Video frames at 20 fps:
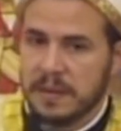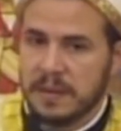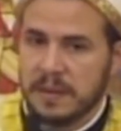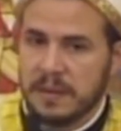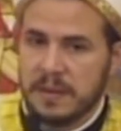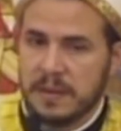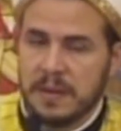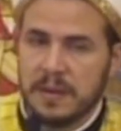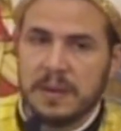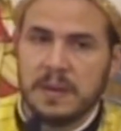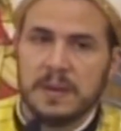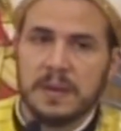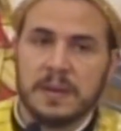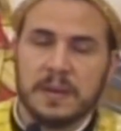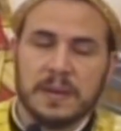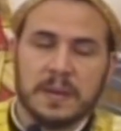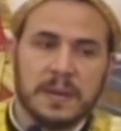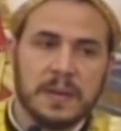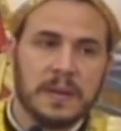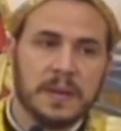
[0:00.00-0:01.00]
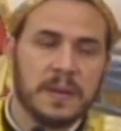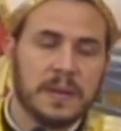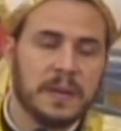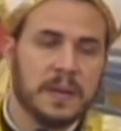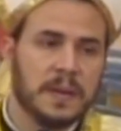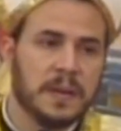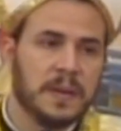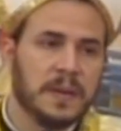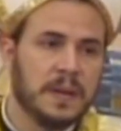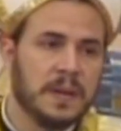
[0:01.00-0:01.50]

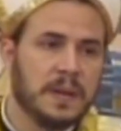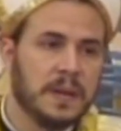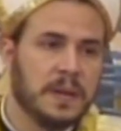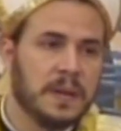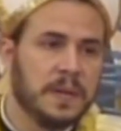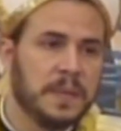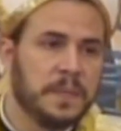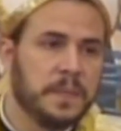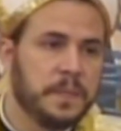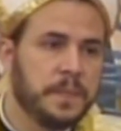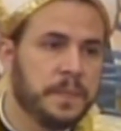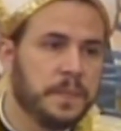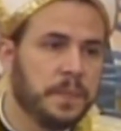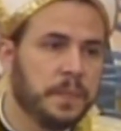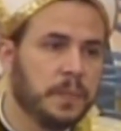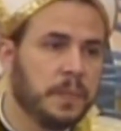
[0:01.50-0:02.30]
(no one is talking)